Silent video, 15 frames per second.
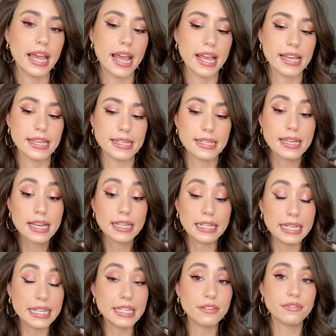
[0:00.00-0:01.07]
a
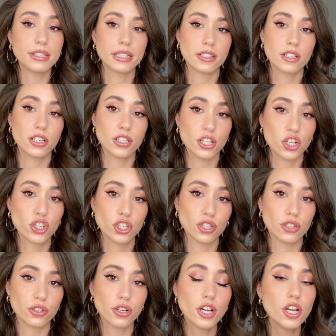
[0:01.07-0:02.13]
leave-in
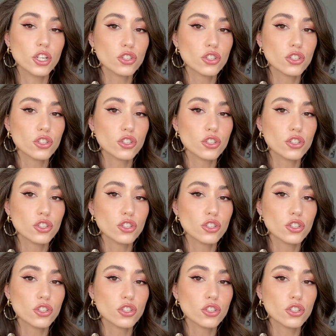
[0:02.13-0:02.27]
conditioner